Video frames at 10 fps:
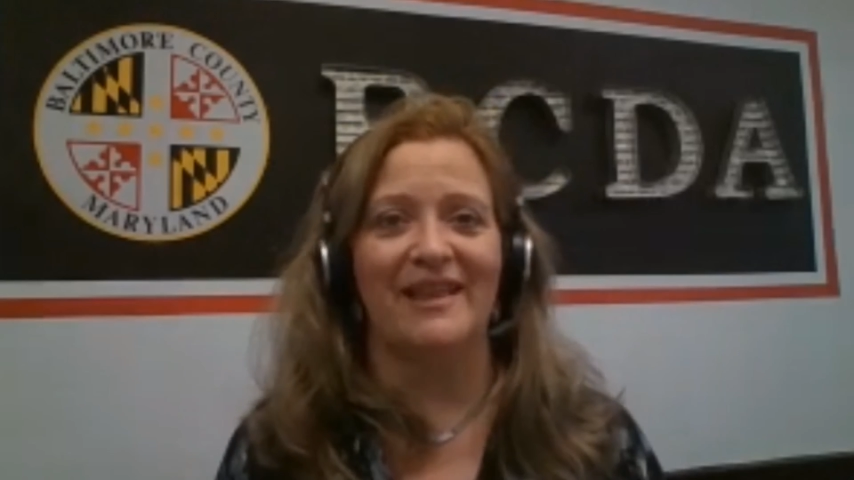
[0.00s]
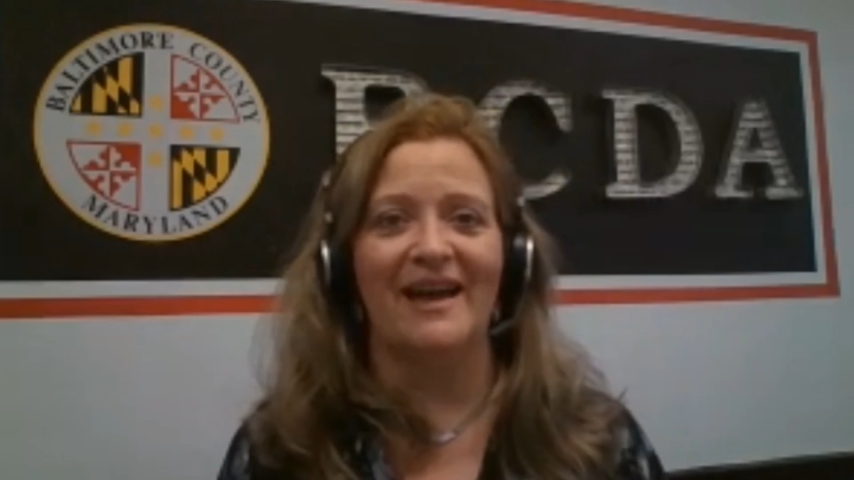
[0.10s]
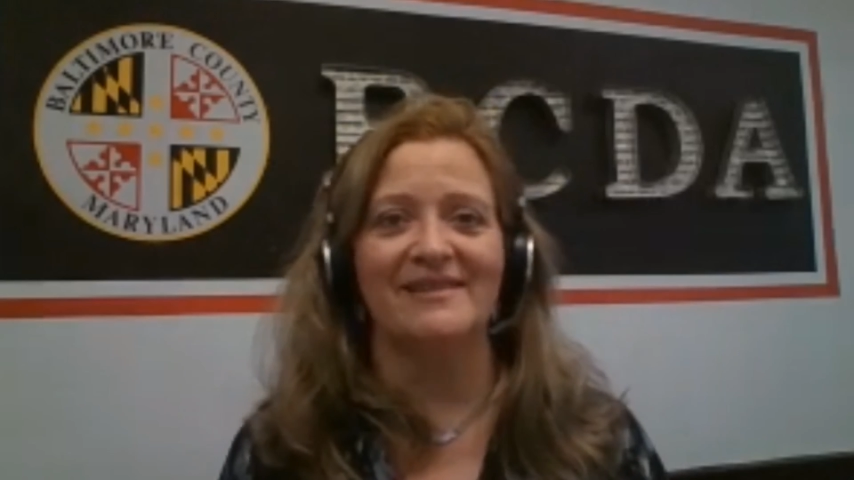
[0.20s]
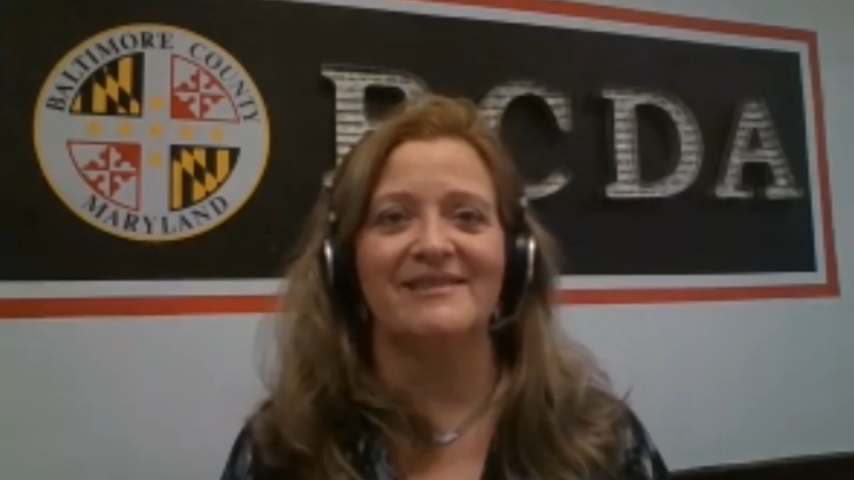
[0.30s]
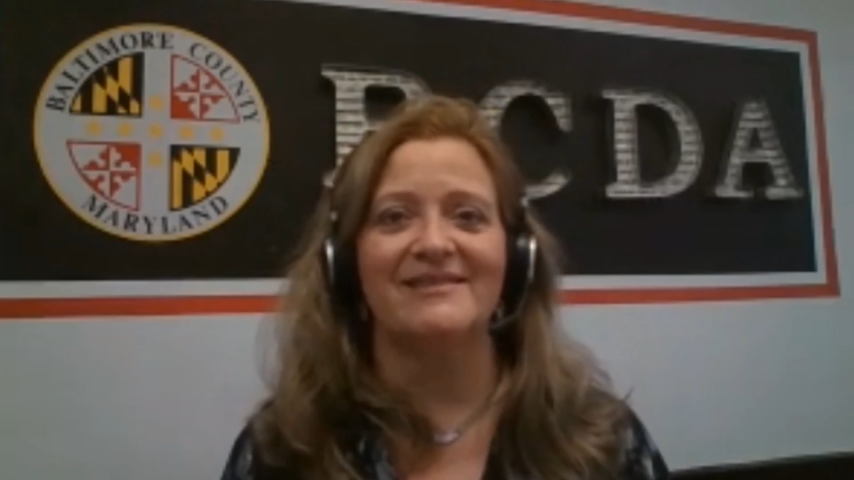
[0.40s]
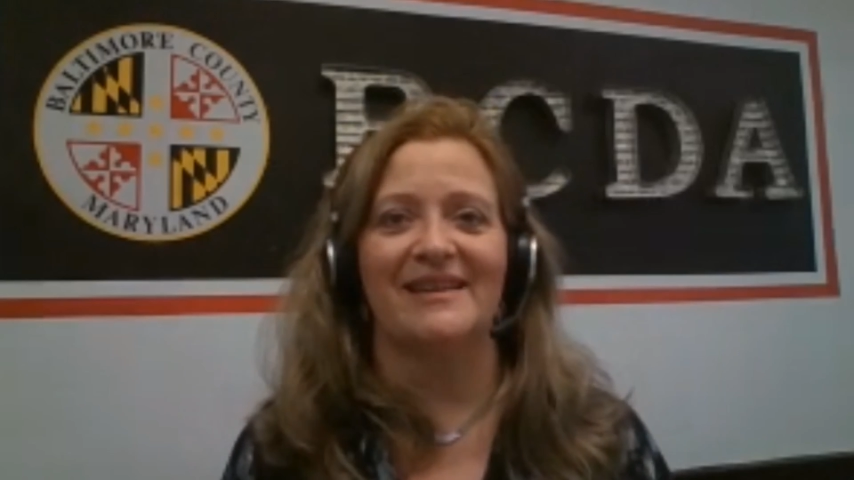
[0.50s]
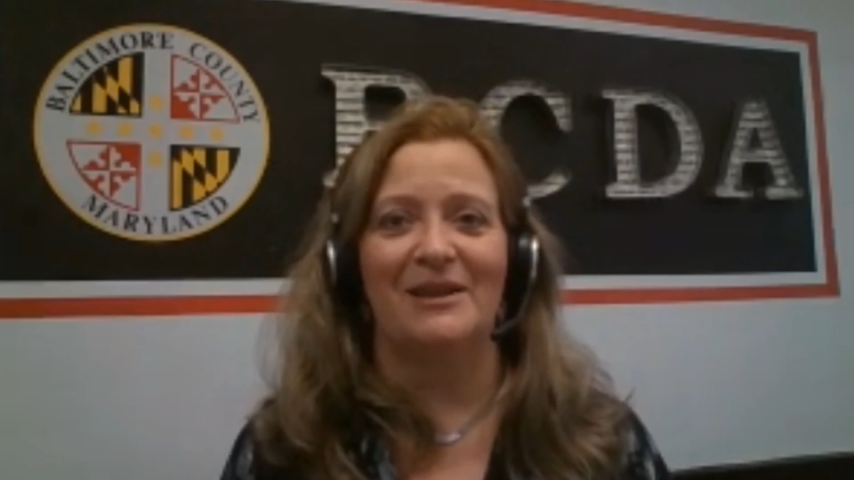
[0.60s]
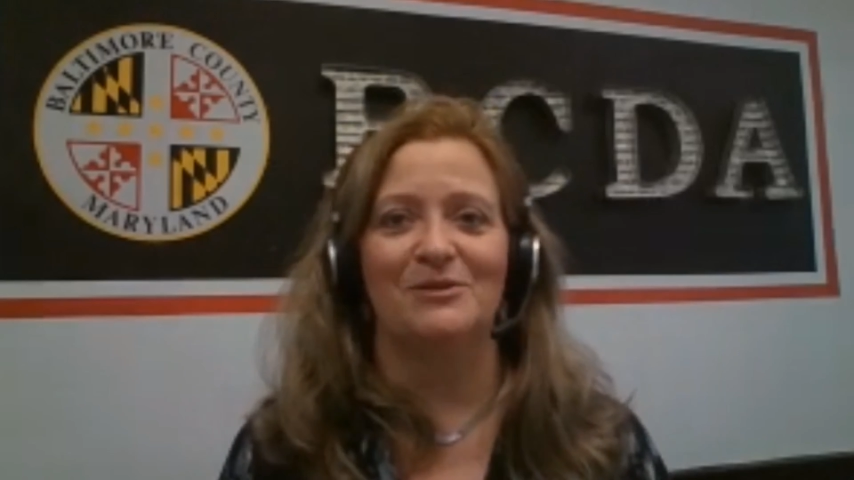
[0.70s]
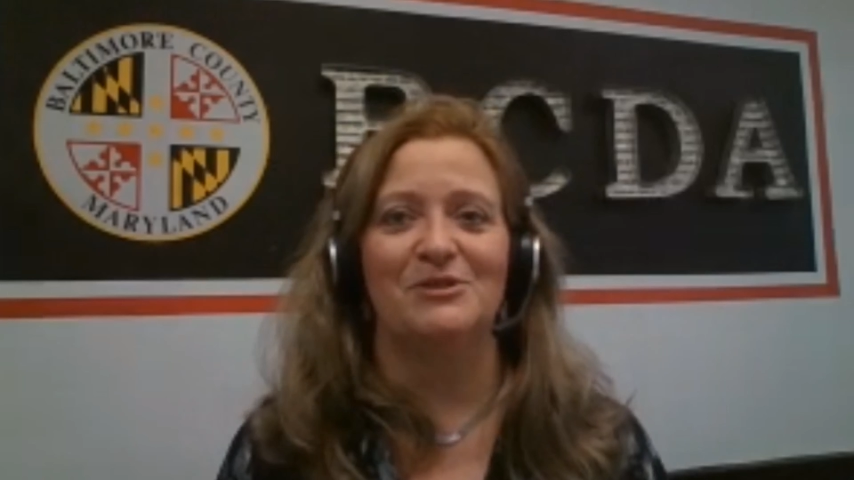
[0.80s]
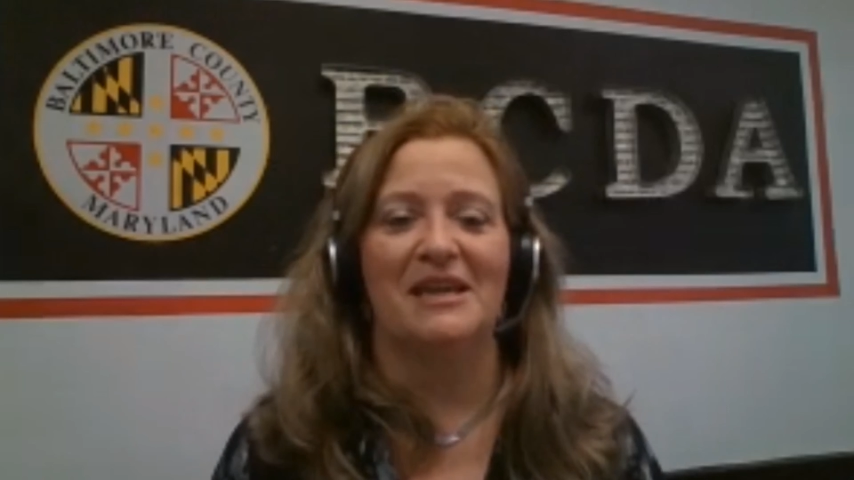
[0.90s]
classes, and
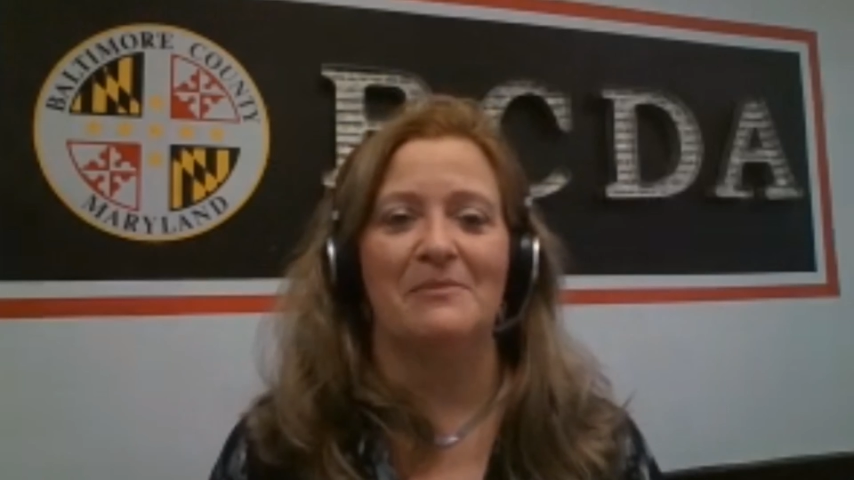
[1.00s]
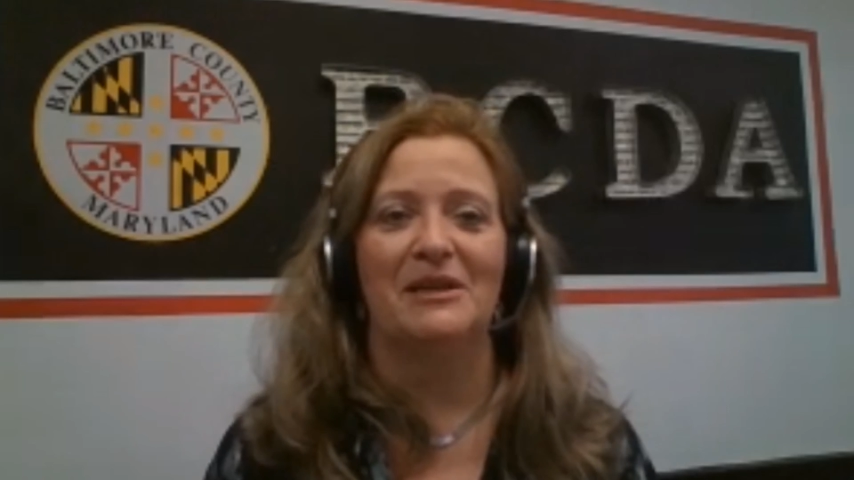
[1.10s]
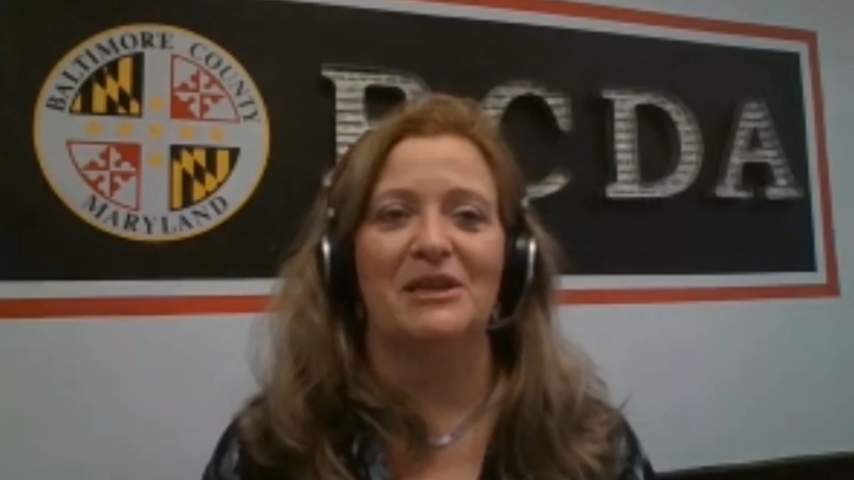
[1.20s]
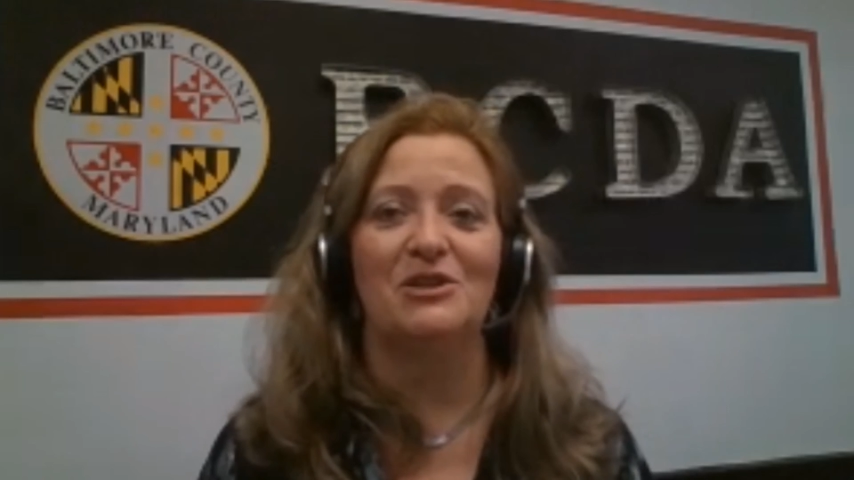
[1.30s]
entertainment.